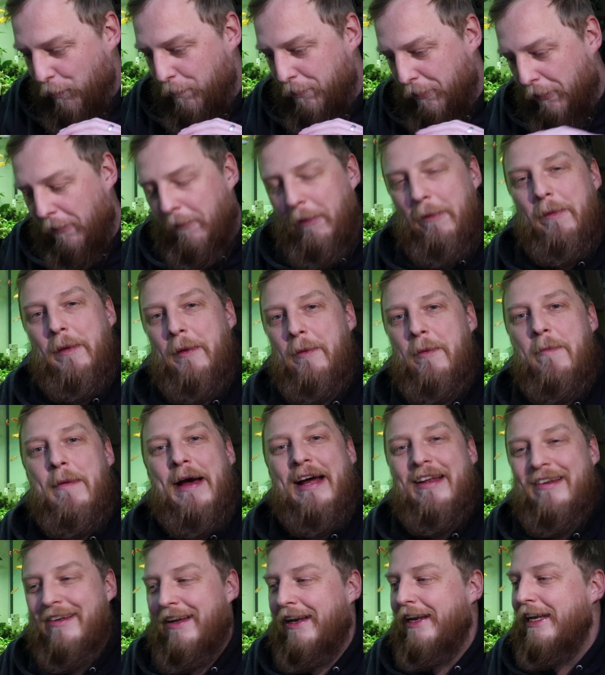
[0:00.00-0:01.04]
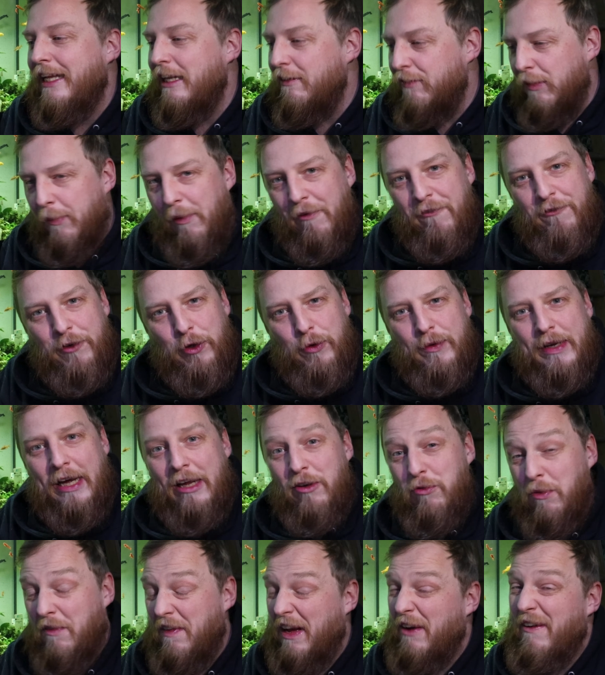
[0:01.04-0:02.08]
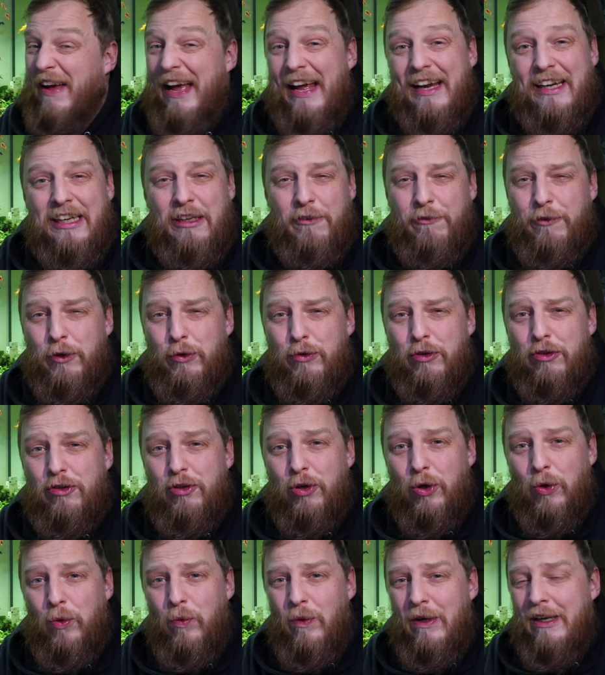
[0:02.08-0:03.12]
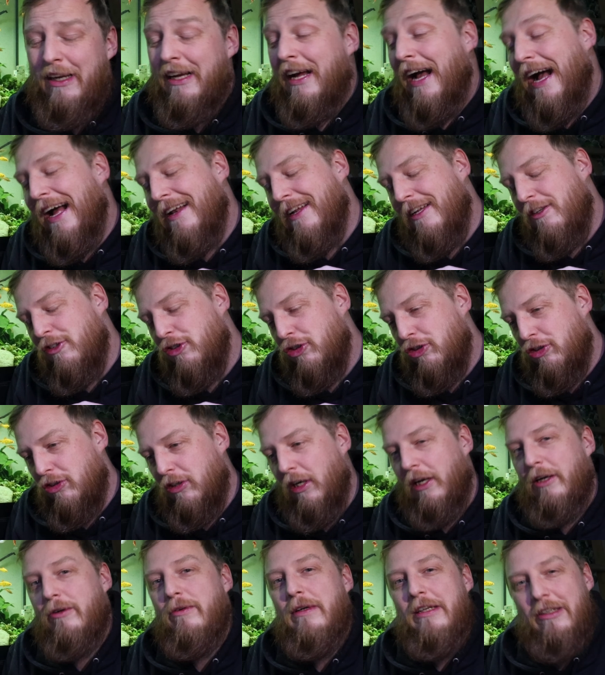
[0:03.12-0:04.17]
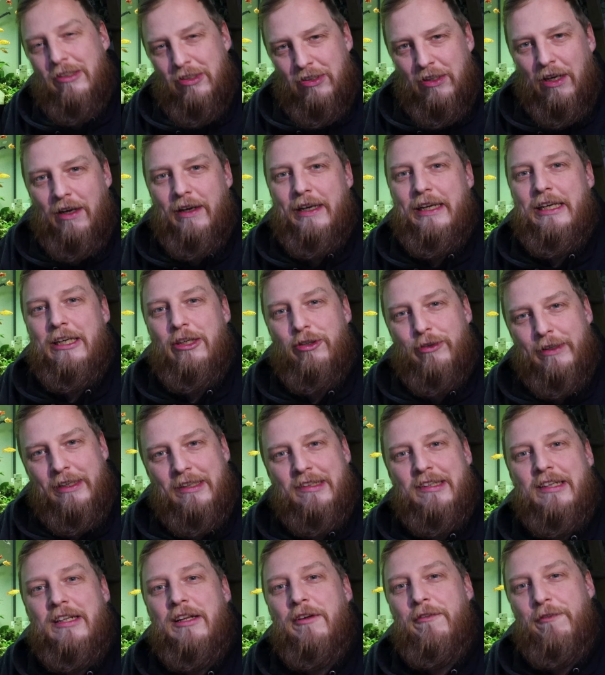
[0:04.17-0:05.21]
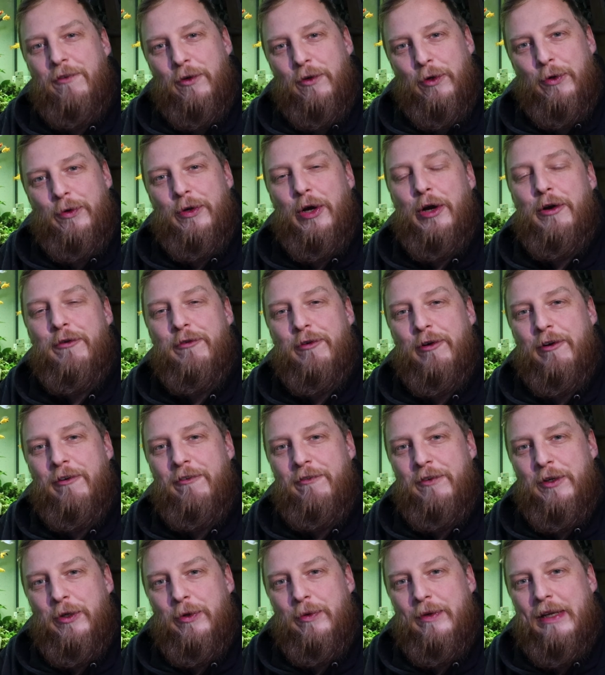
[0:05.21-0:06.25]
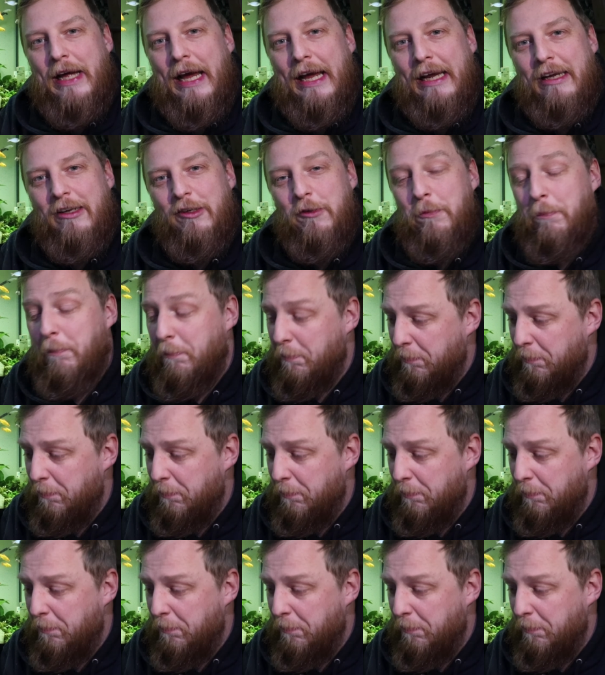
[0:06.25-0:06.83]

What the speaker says: will probably be best to leave them a few days without any food at all, and then slowly start increasing the food over a few days.